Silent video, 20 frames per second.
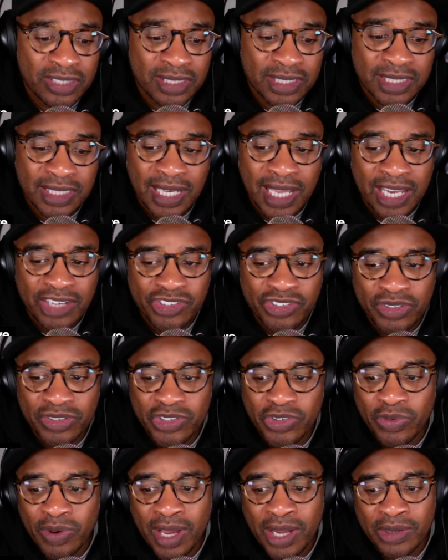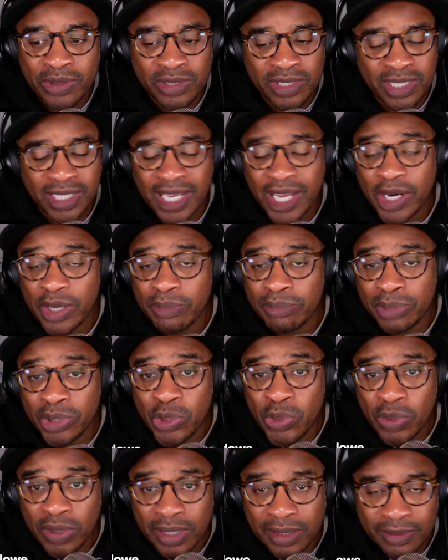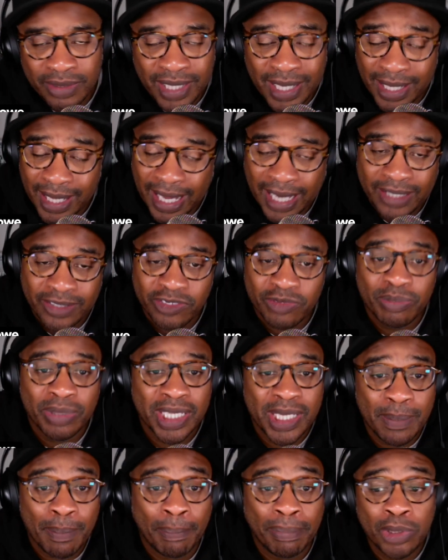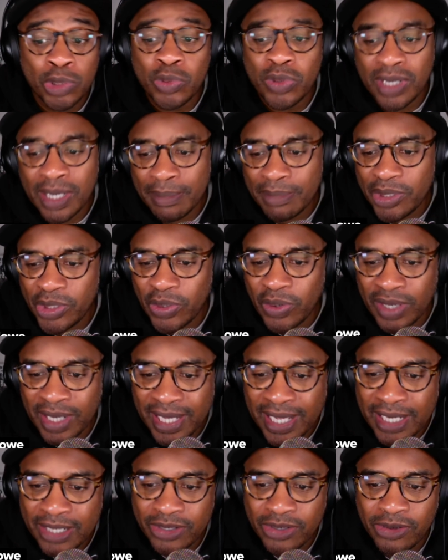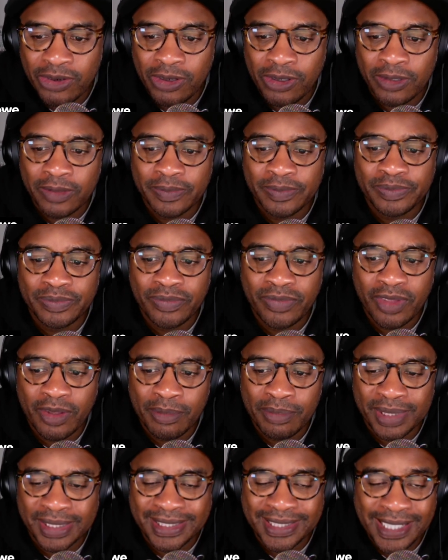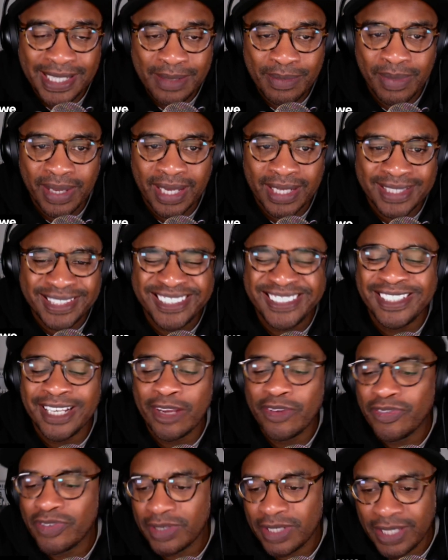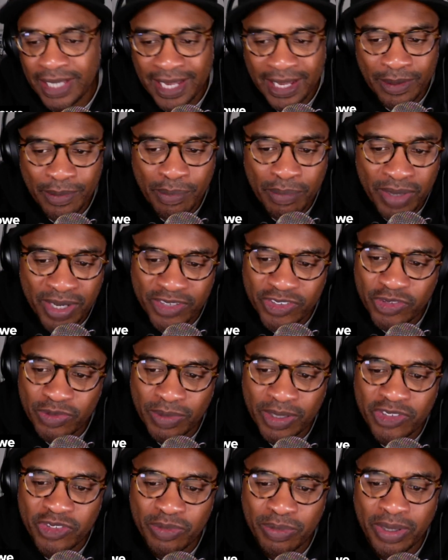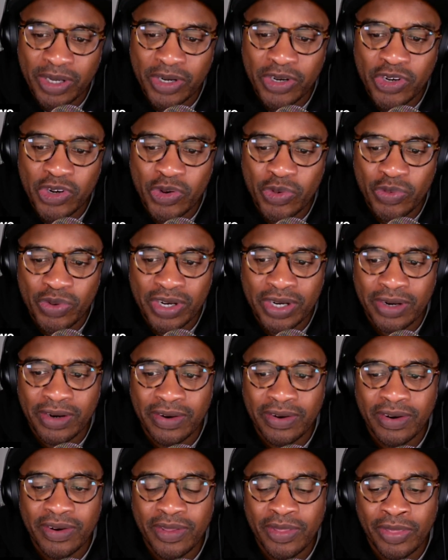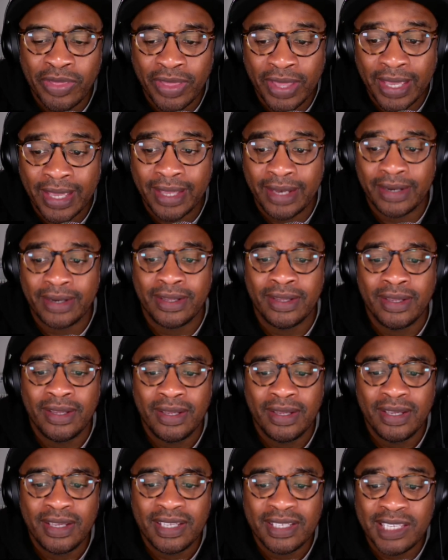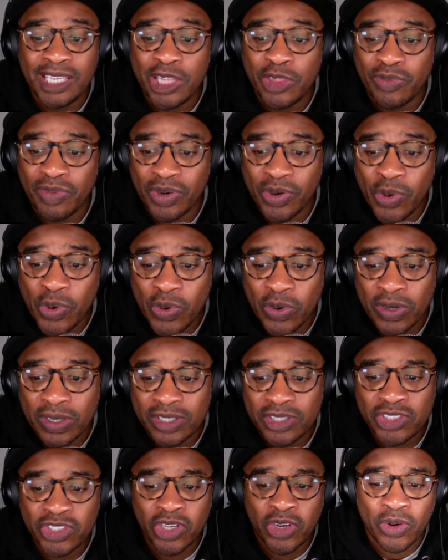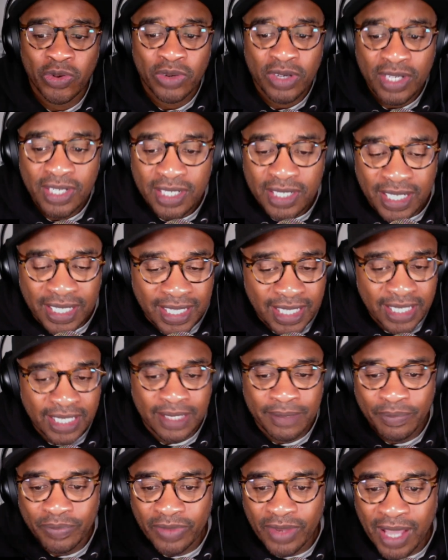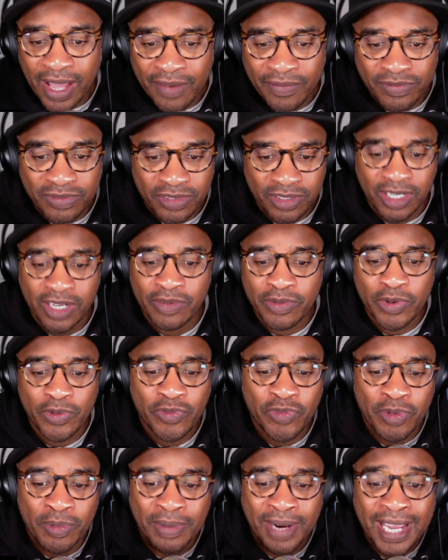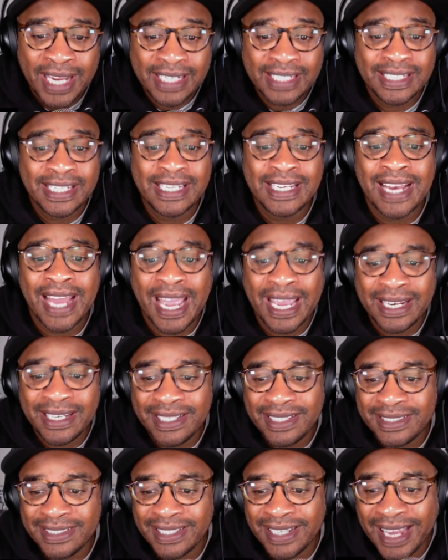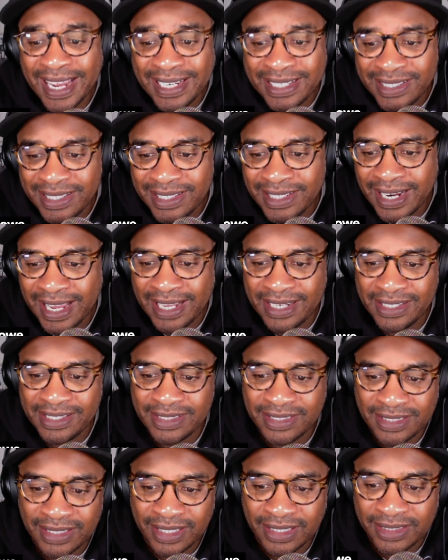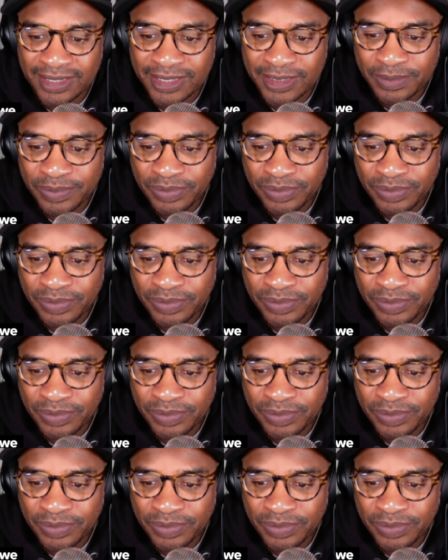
his last year in Toronto, then he blew up in Orlando. But T-Mac definitely had a much, much better career than Keith Van Horn. So, again, I've covered from 1990 to 1996.